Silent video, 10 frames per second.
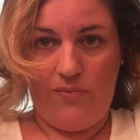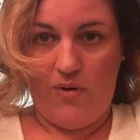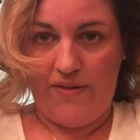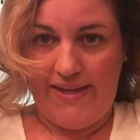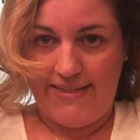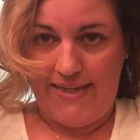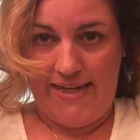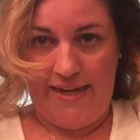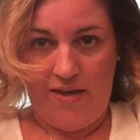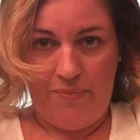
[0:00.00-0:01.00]
While that's
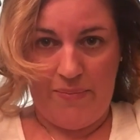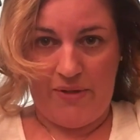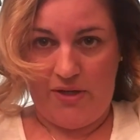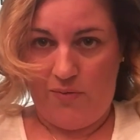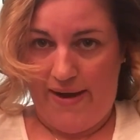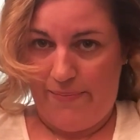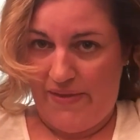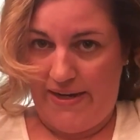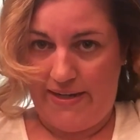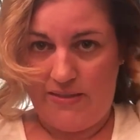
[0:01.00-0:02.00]
heating up, I'm gonna grab
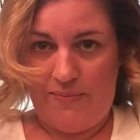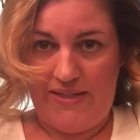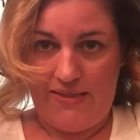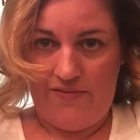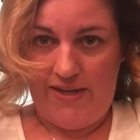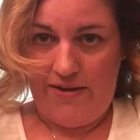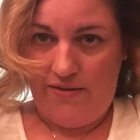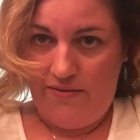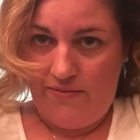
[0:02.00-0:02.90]
the next piece of hair.